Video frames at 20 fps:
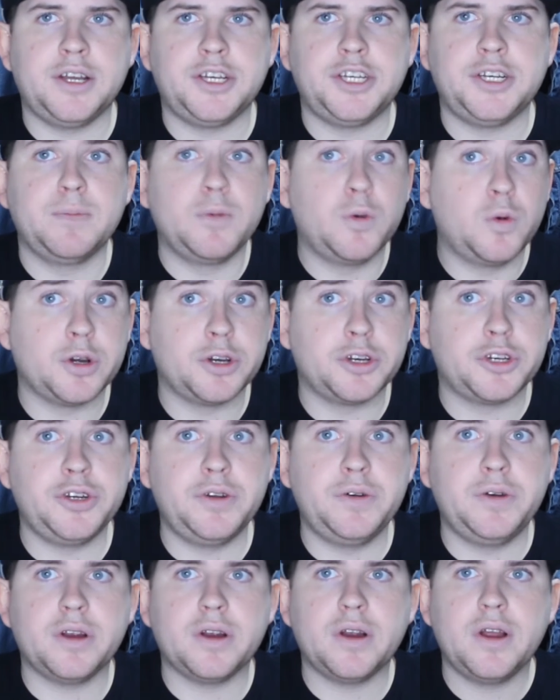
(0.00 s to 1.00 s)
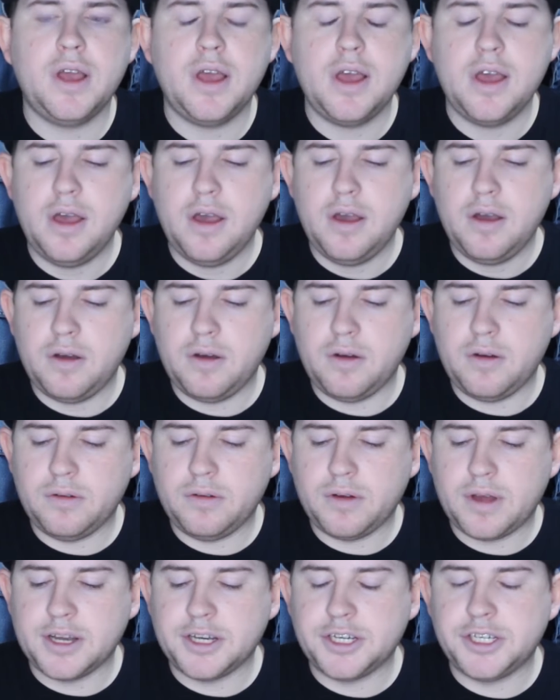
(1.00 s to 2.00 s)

Jim Gordon Jr., who